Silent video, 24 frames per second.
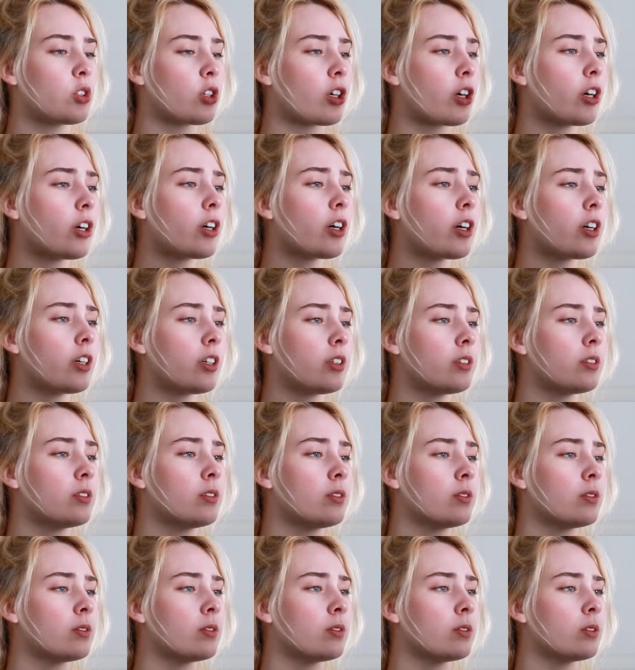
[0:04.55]
To cook
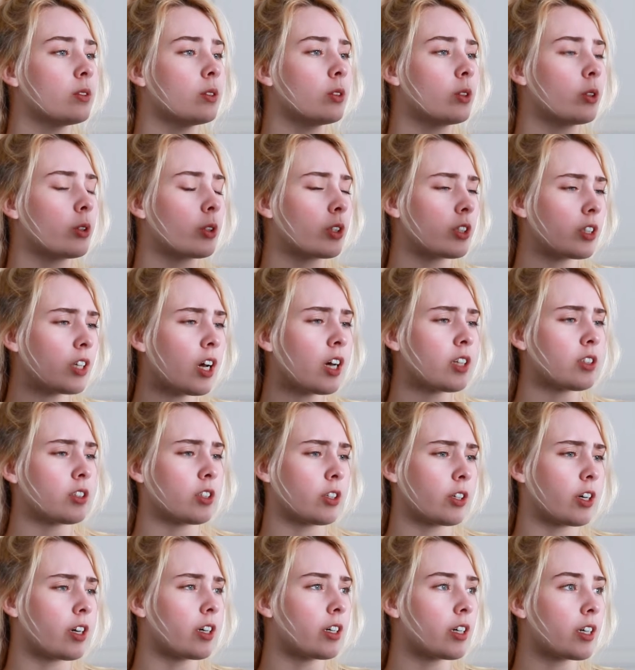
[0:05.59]
or
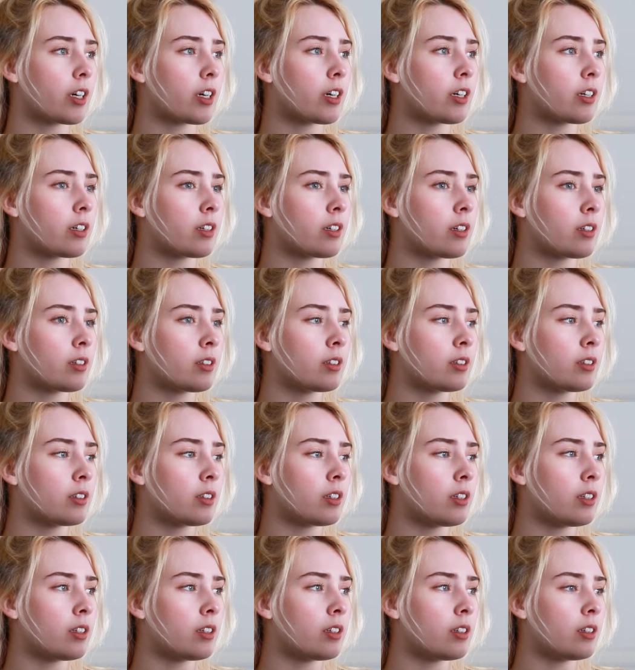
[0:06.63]
not to cook?
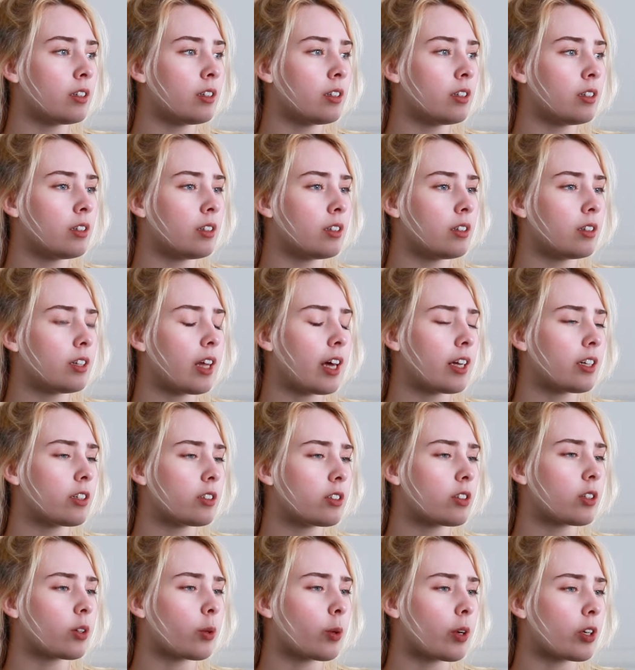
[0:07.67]
That
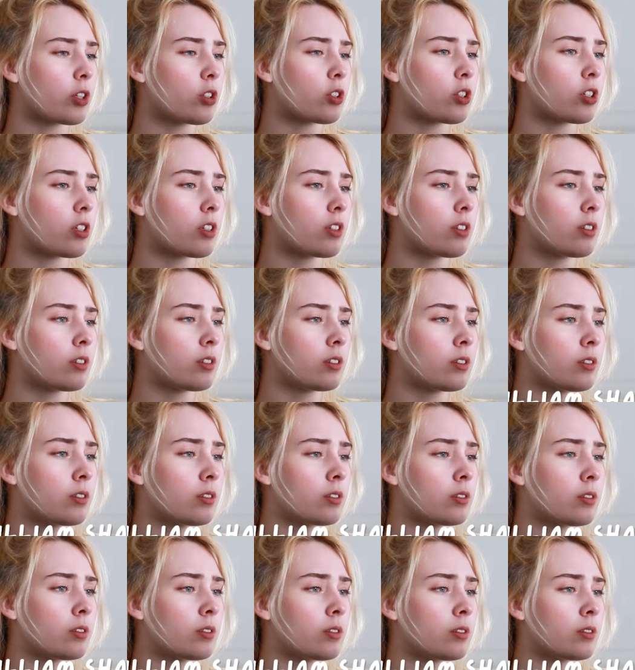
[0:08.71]
is the question.
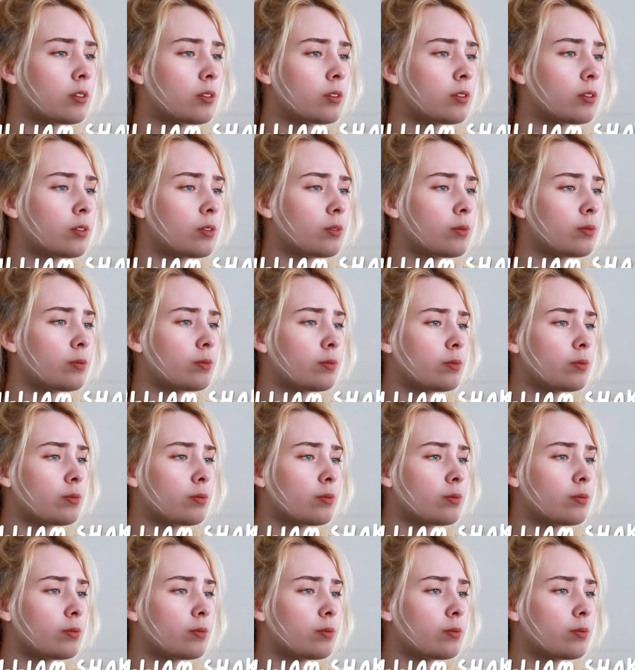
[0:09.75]
What